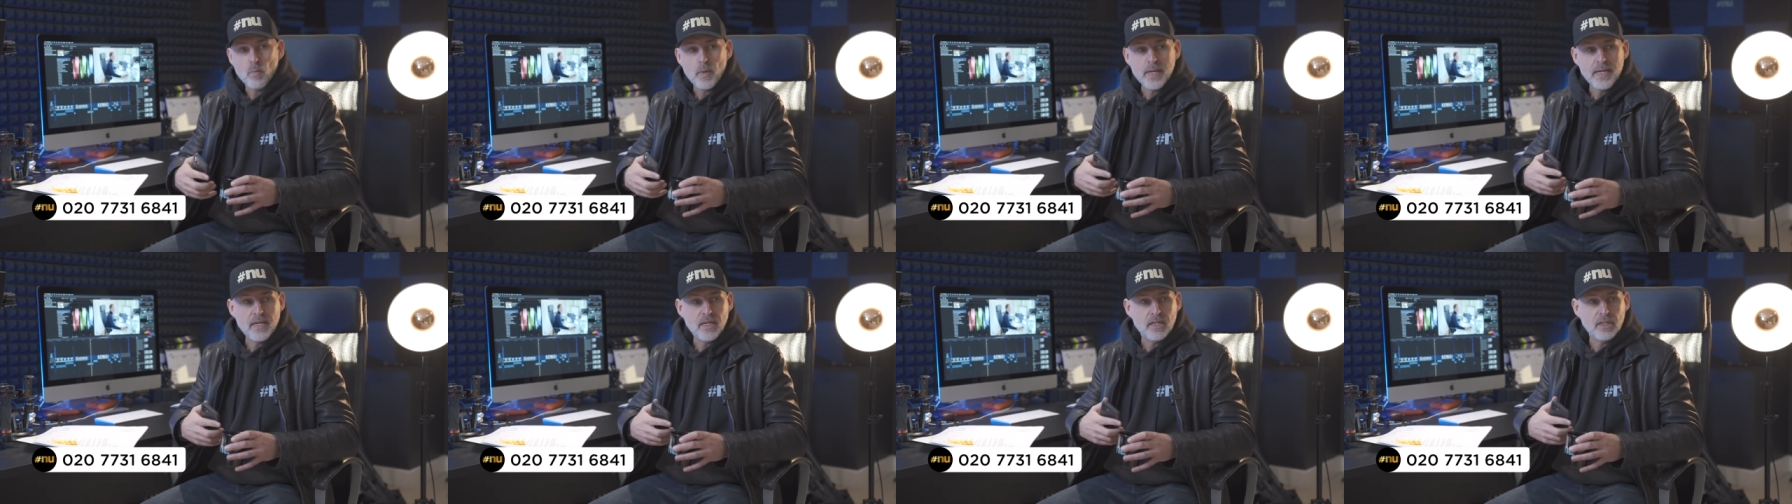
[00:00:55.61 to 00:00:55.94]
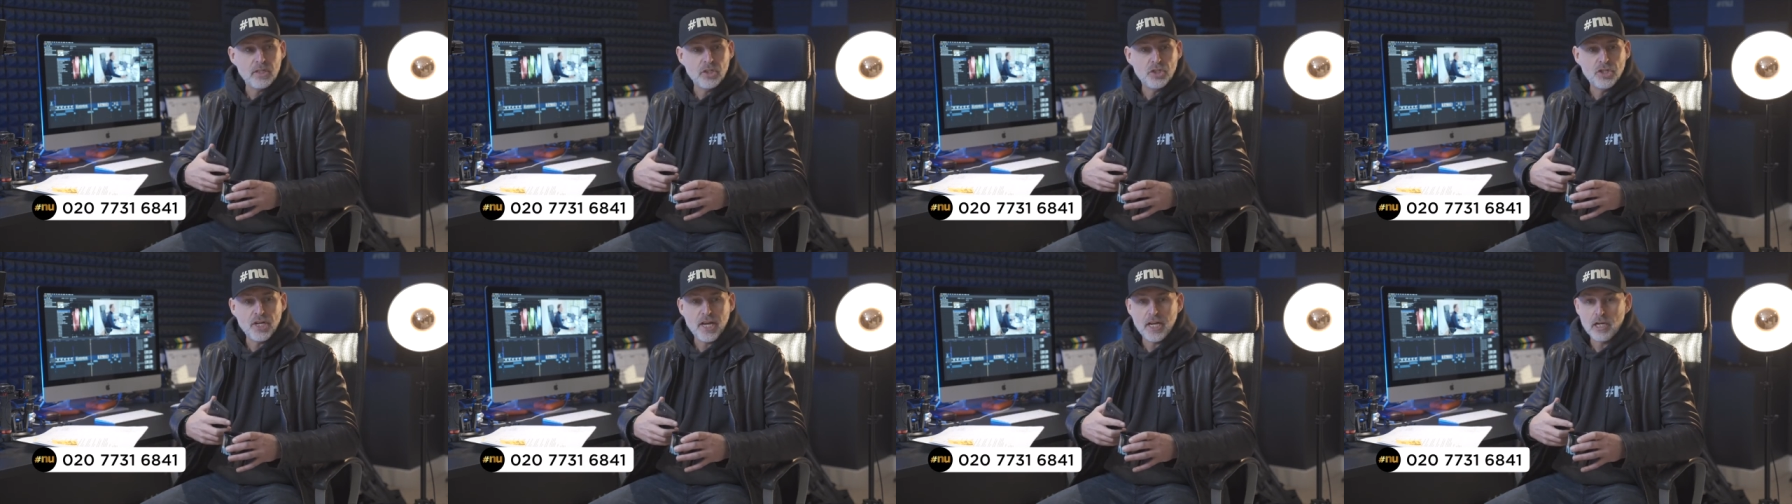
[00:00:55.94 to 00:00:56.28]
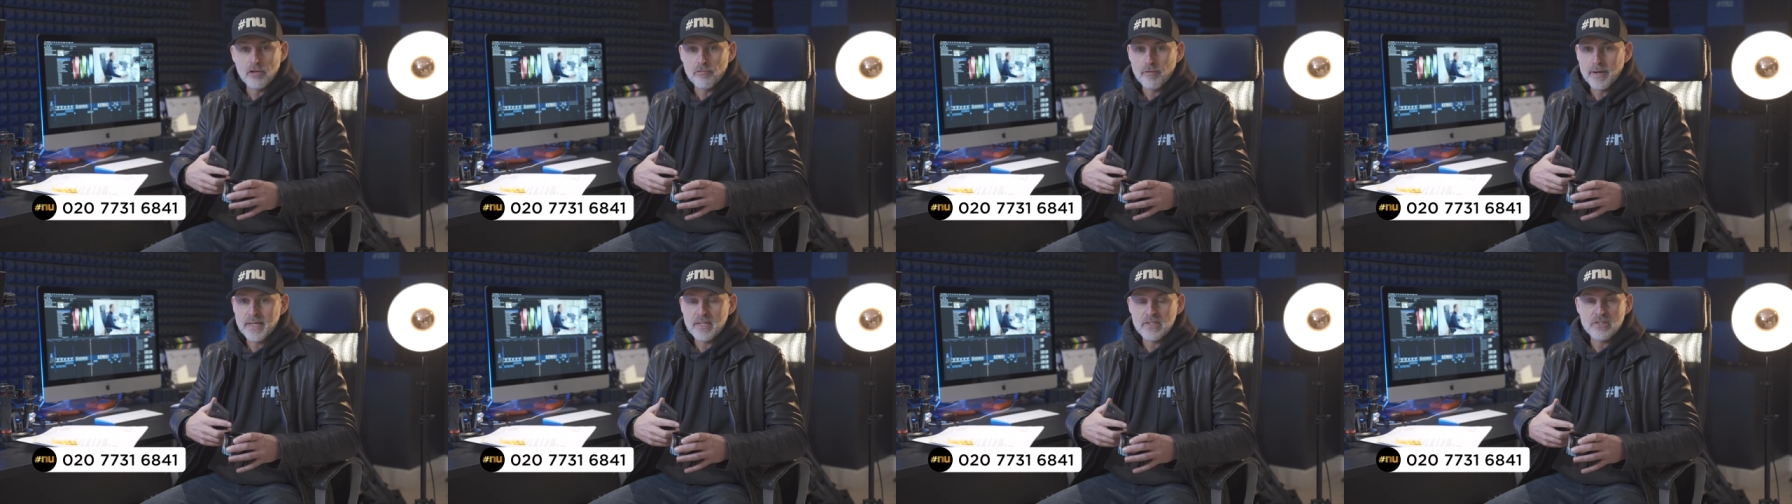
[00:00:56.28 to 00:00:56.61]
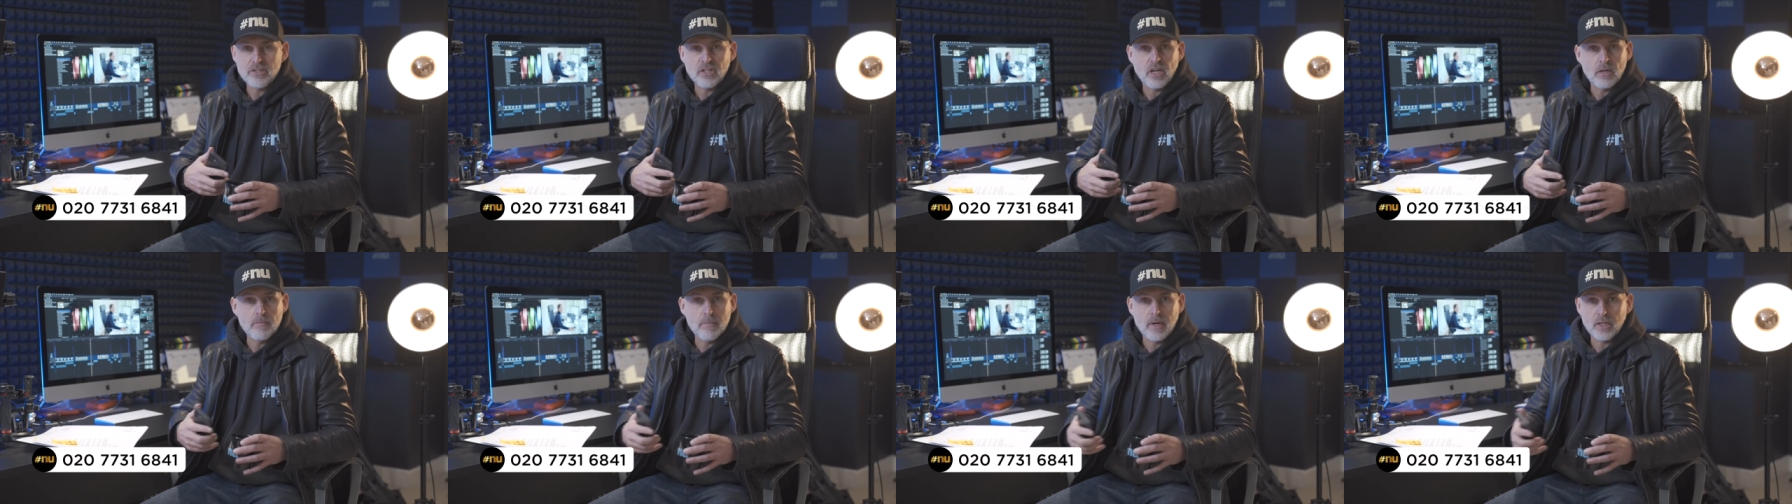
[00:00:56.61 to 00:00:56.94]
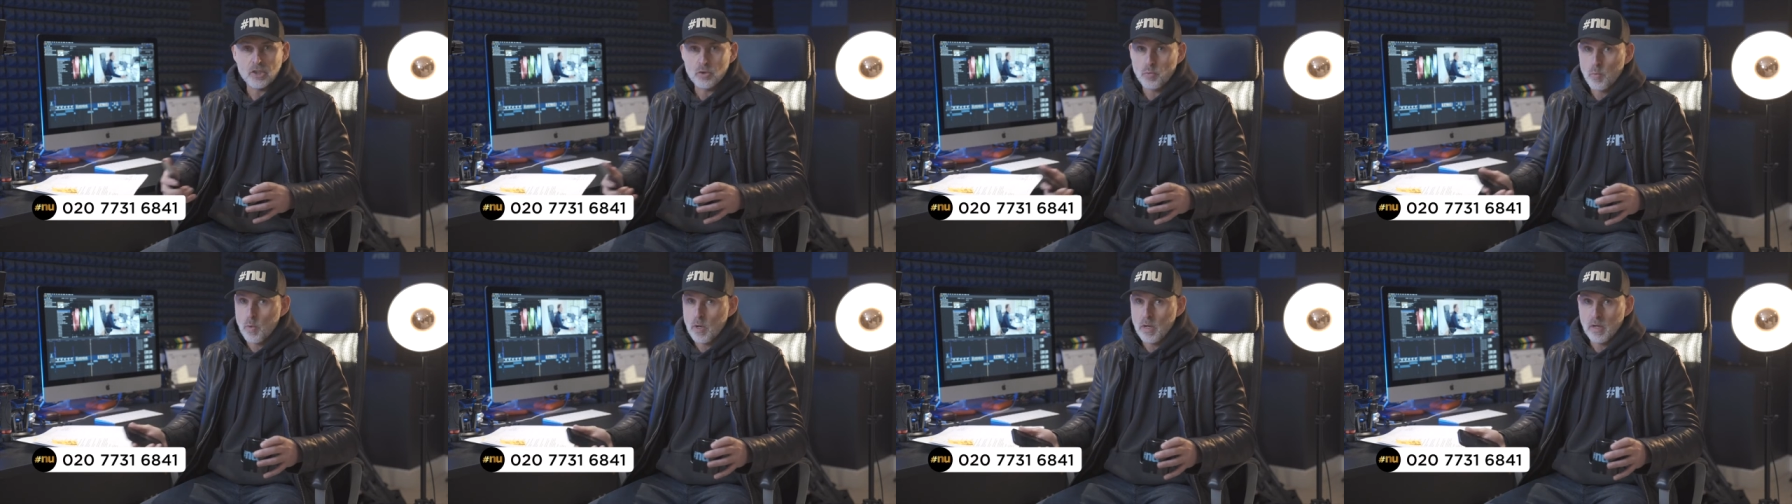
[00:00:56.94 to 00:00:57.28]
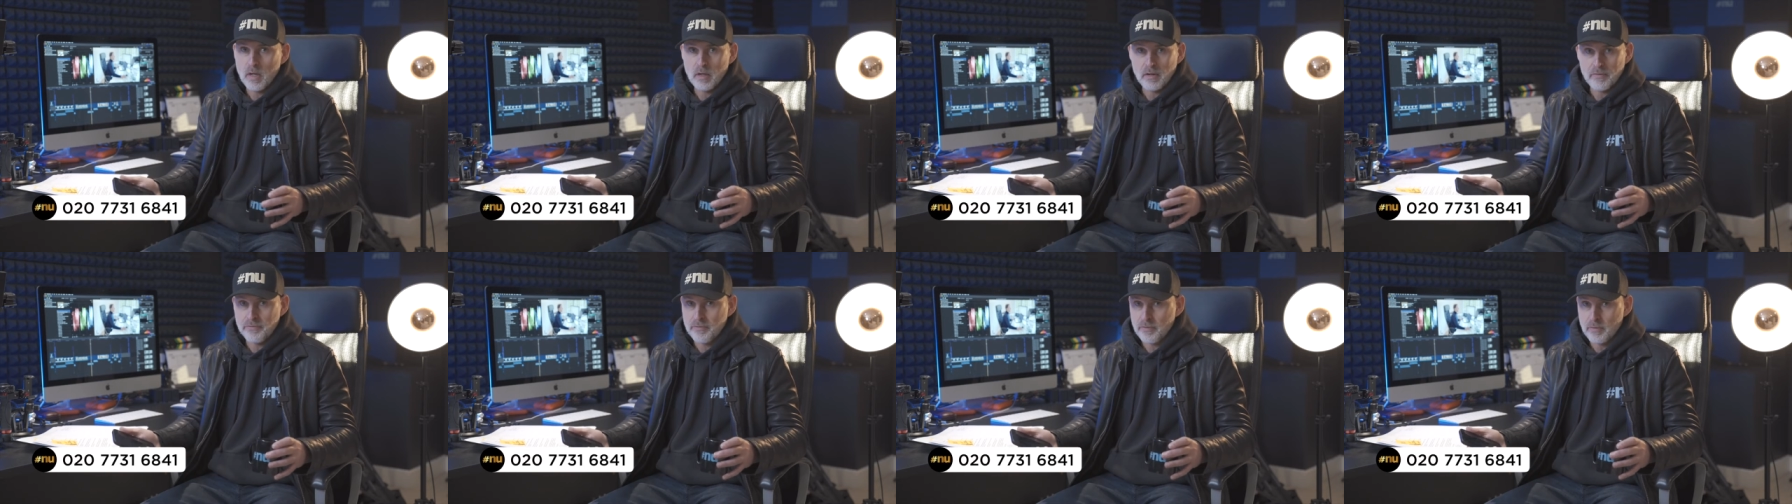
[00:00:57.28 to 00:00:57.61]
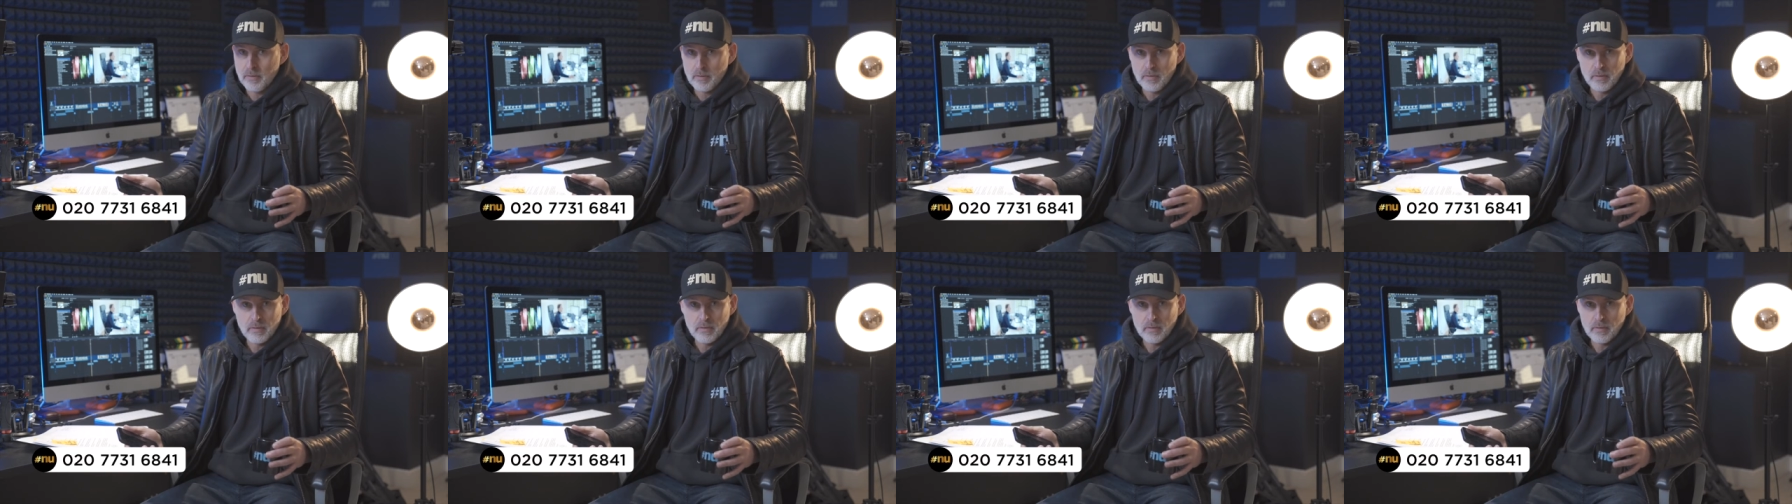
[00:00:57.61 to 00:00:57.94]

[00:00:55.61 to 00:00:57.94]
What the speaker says: we can generate so much work for